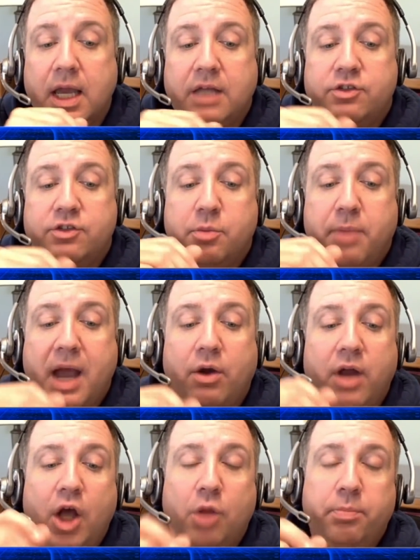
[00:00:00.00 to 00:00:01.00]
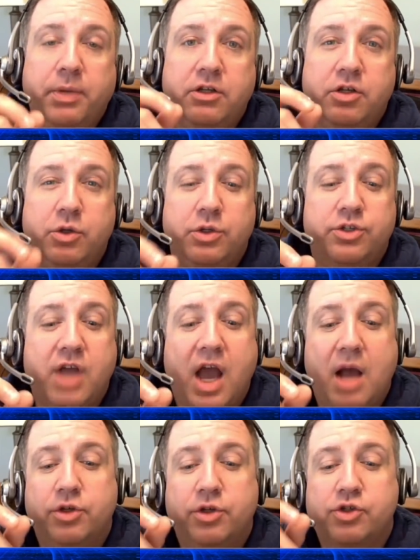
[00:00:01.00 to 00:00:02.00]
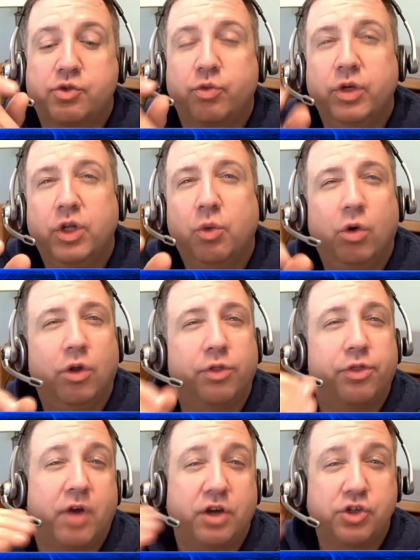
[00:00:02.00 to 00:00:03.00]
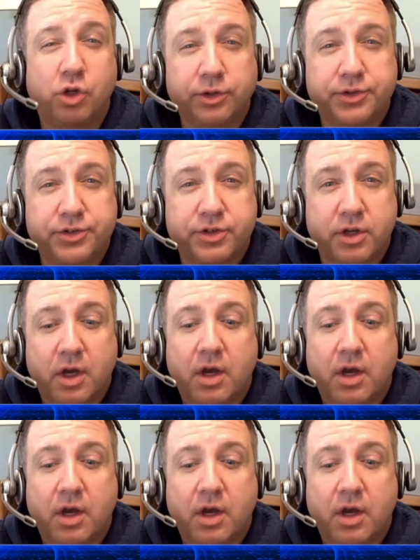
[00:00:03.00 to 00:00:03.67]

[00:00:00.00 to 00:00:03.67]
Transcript: it's about helping to establish real-world thresholds